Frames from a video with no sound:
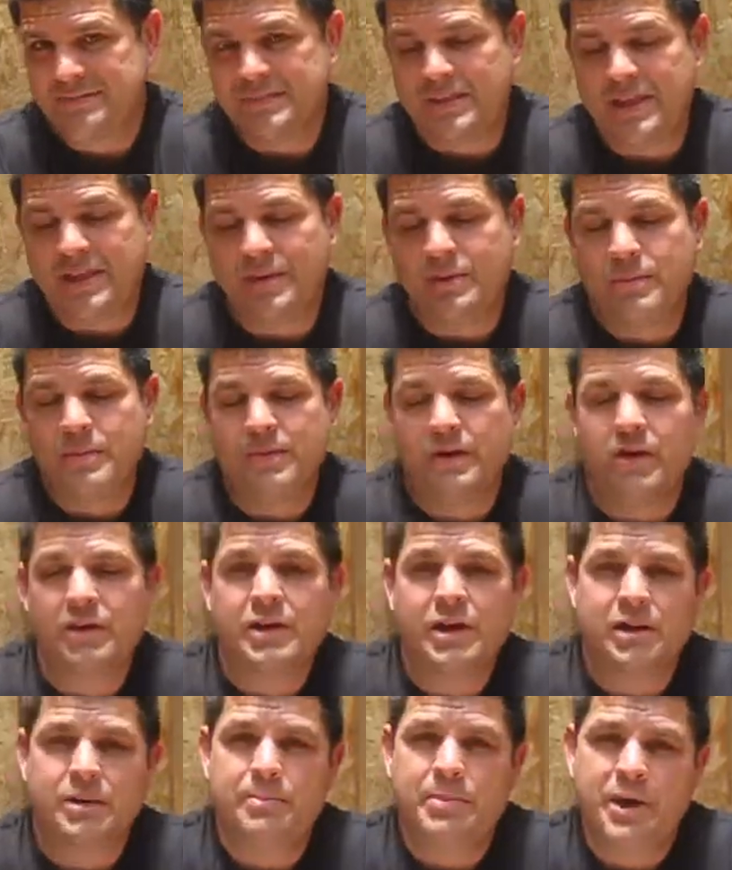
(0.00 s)
And I think we've all
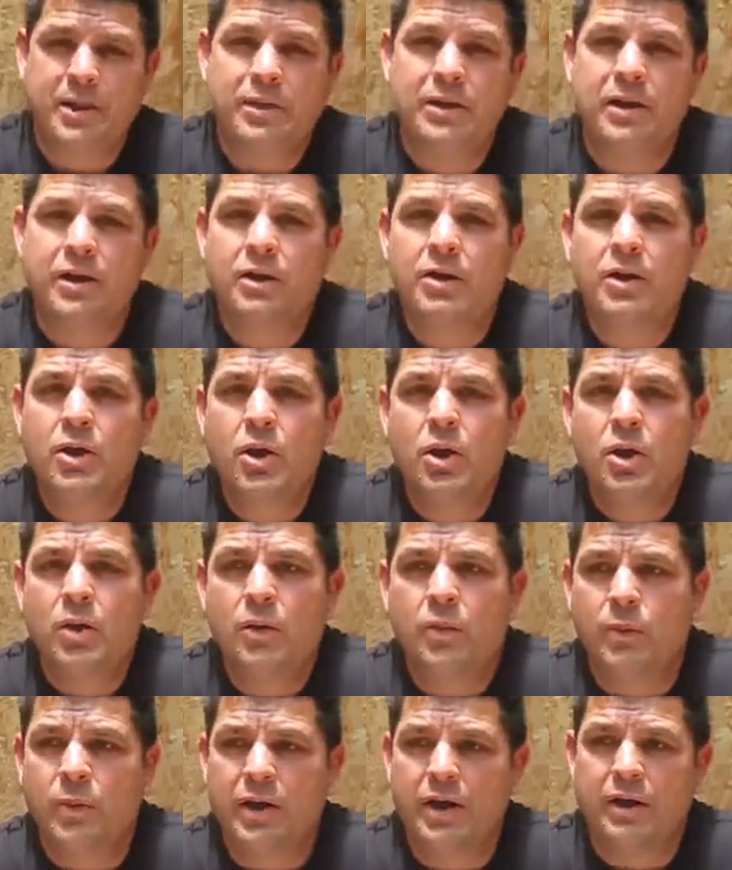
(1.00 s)
kind of been there,
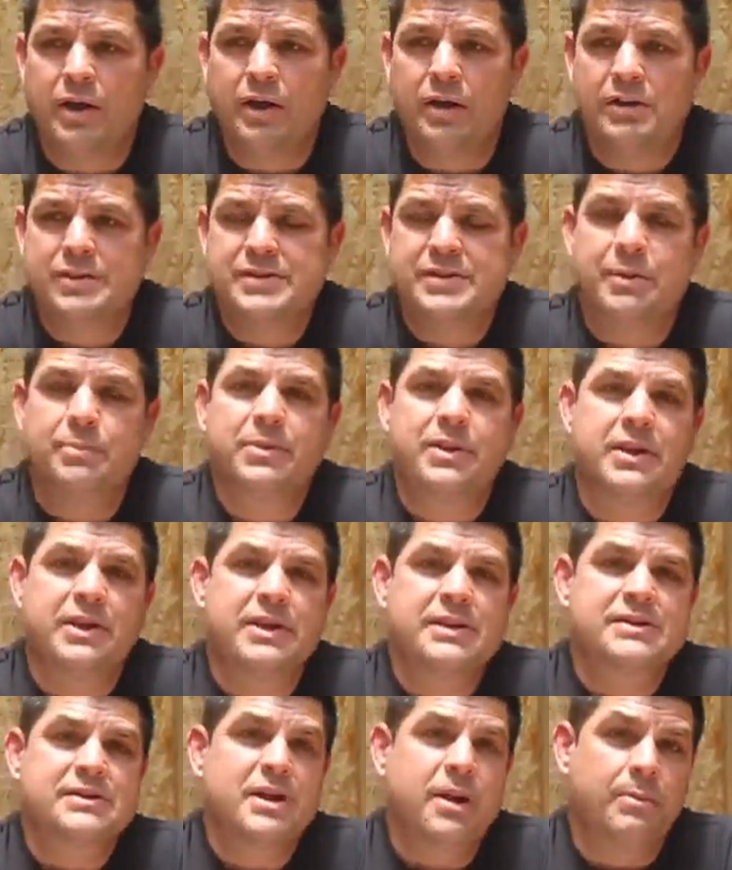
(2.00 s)
where something
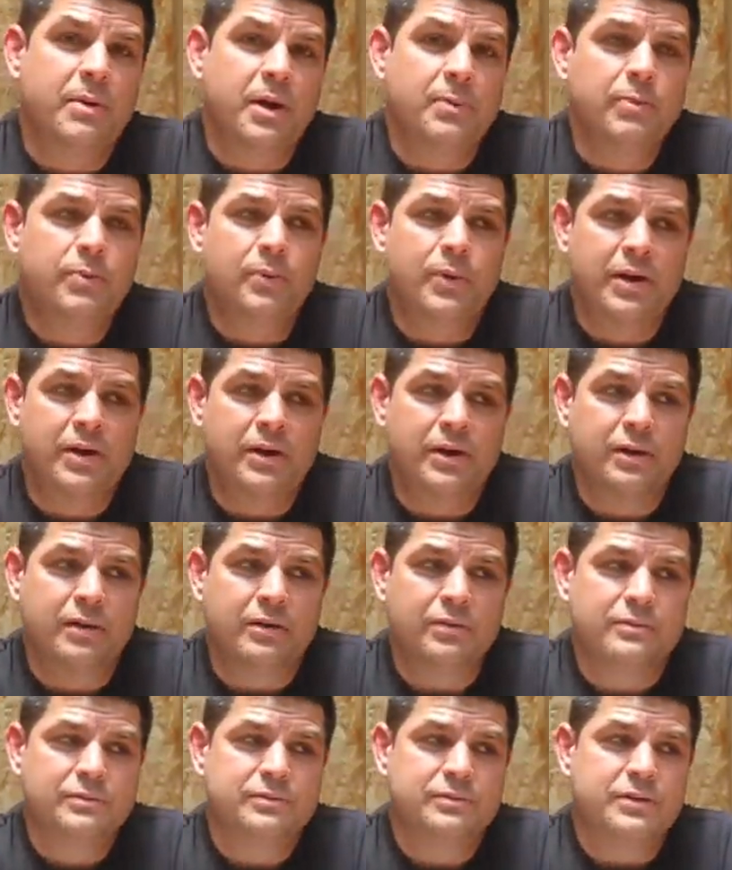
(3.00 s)
has come up
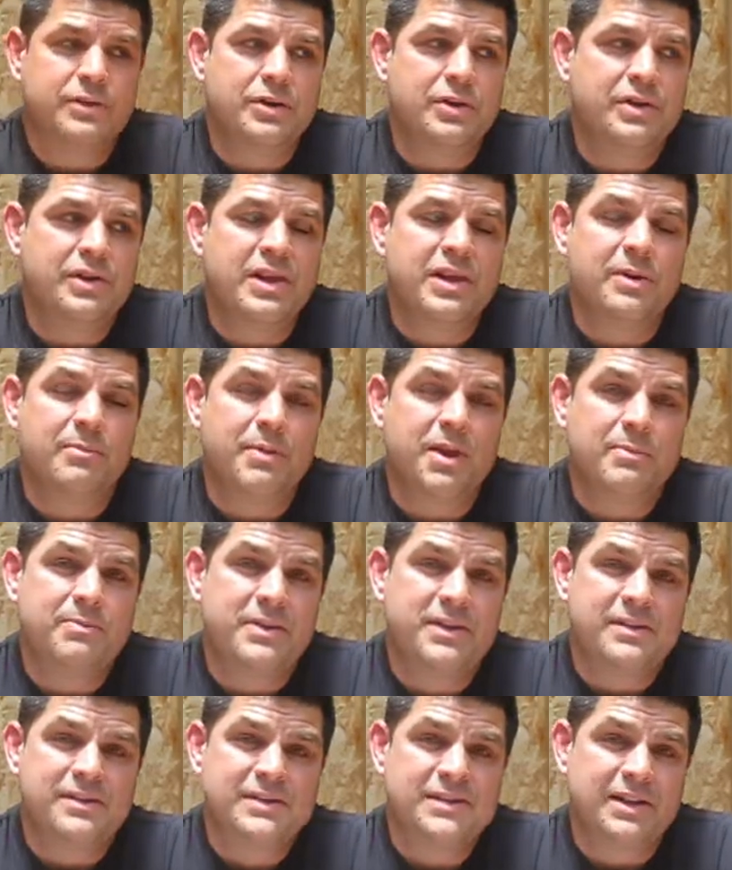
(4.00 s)
where you think it might
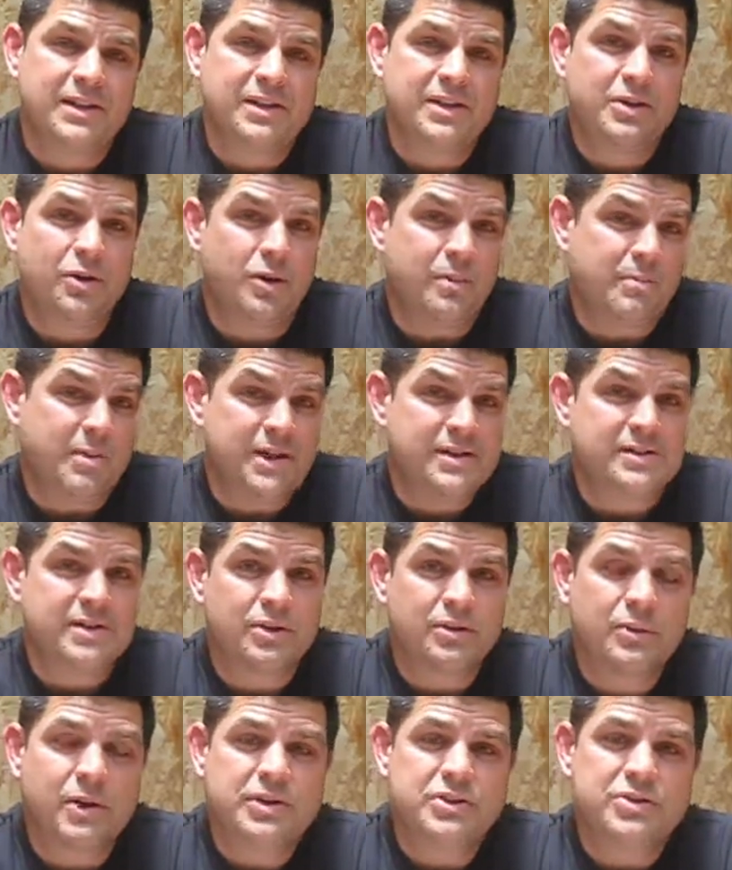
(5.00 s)
be a silly or a
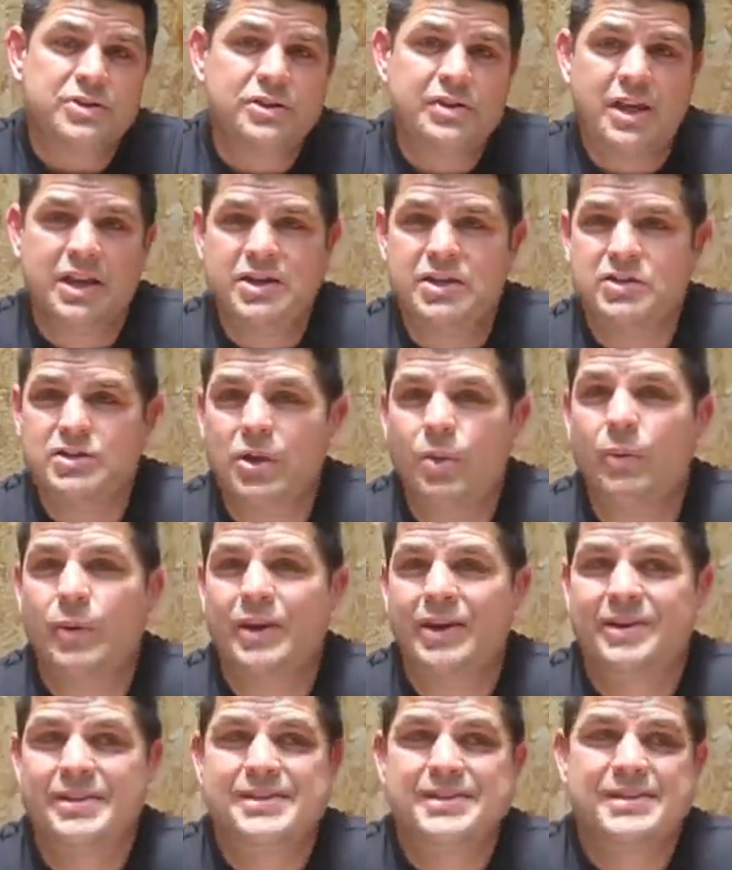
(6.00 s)
basic question and you don't
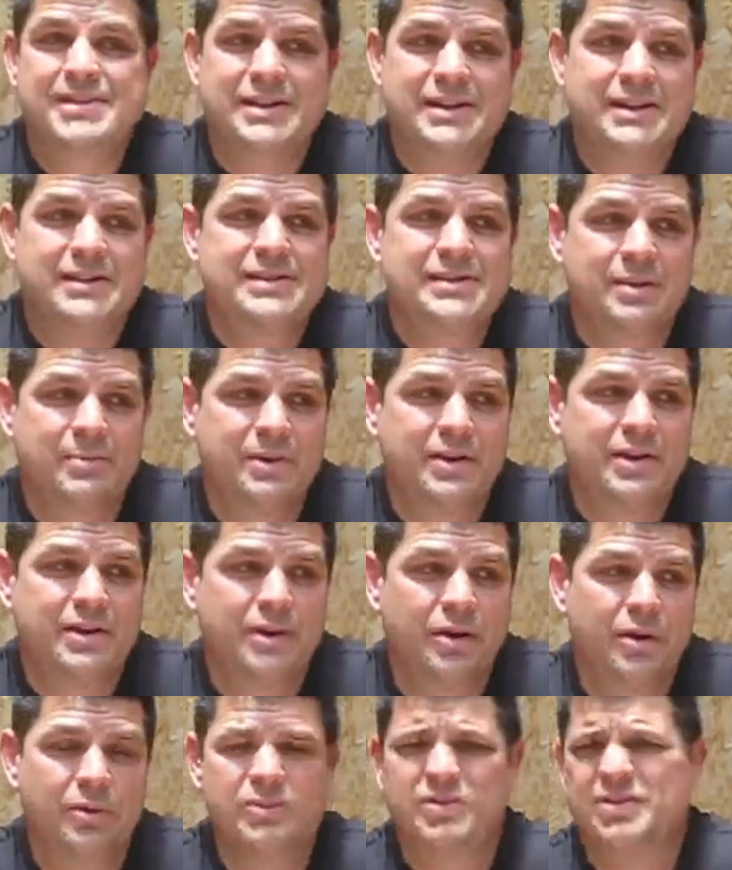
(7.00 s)
want to see somebody
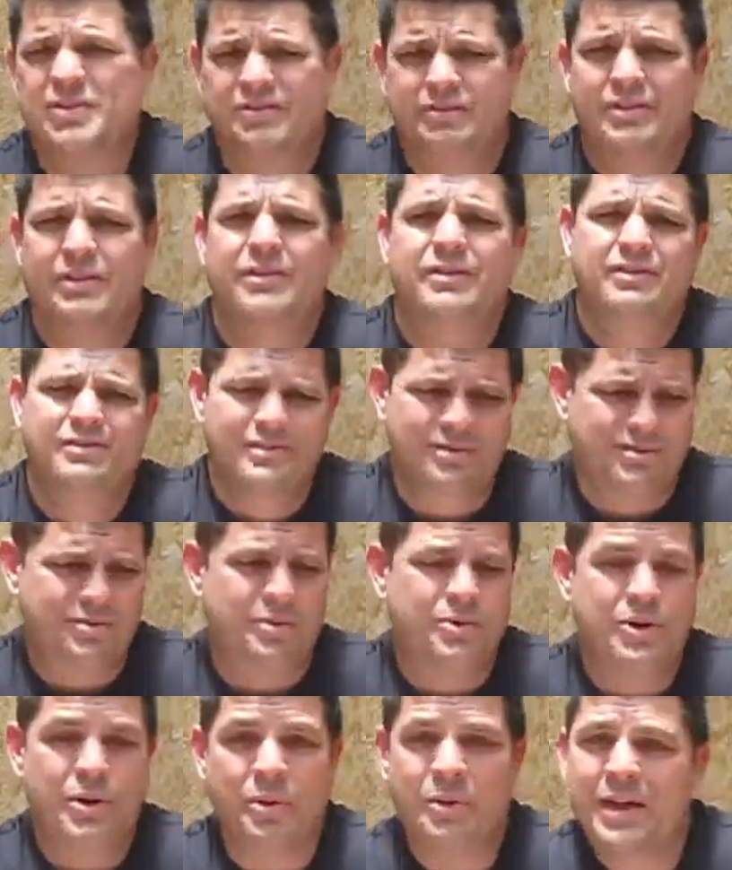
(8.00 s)
go, you
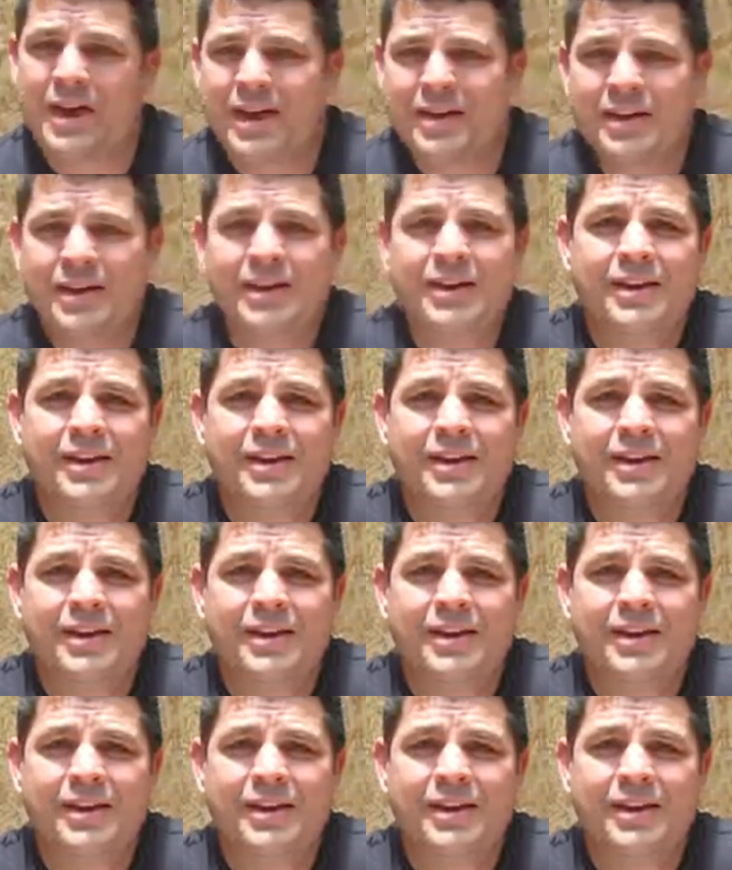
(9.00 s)
don't know that?